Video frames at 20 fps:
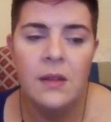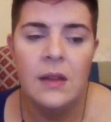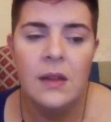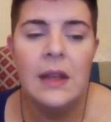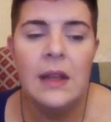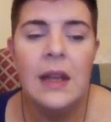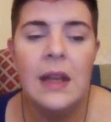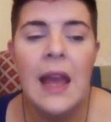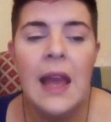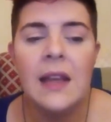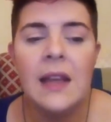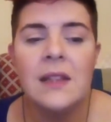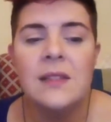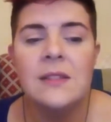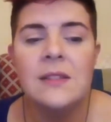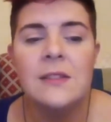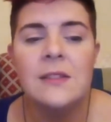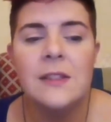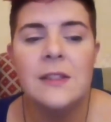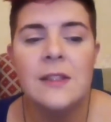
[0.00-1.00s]
And
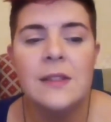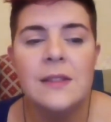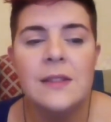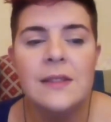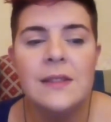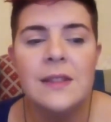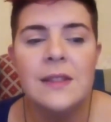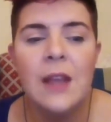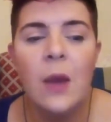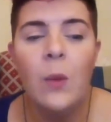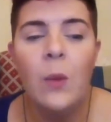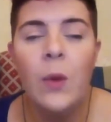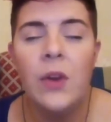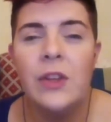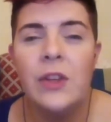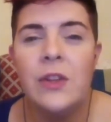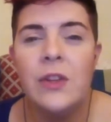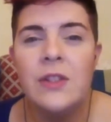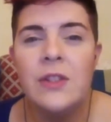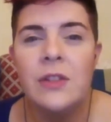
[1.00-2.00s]
next, I
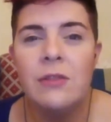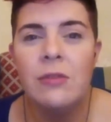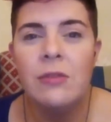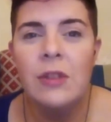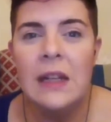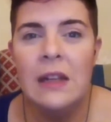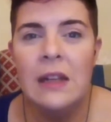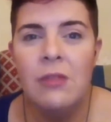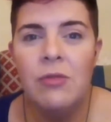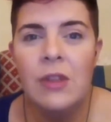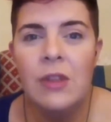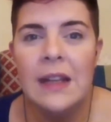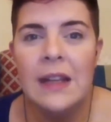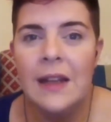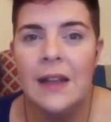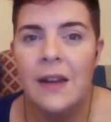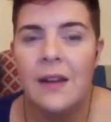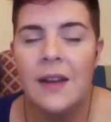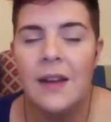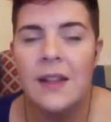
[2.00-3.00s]
want you to really
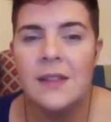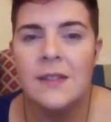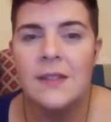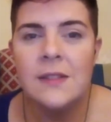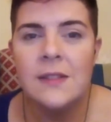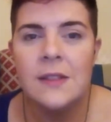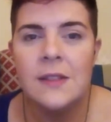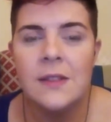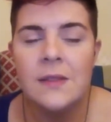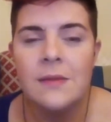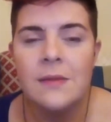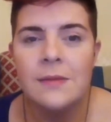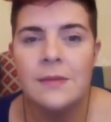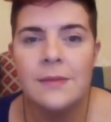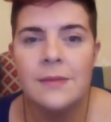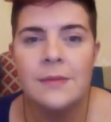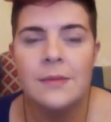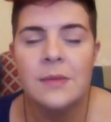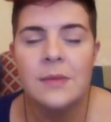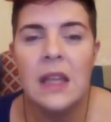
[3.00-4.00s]
realize,
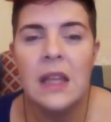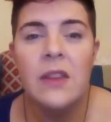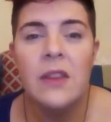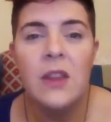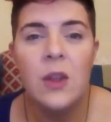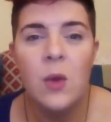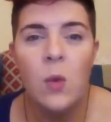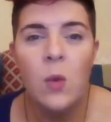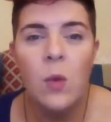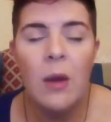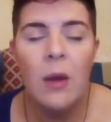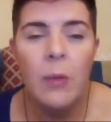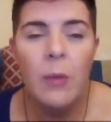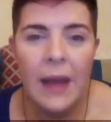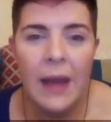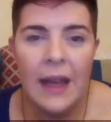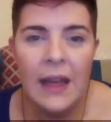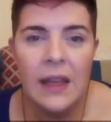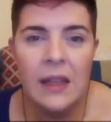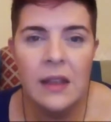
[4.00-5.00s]
now that you're well
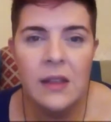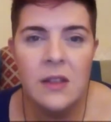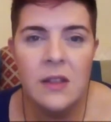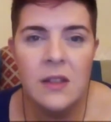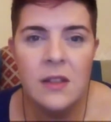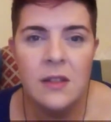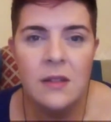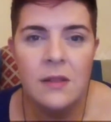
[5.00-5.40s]
paid,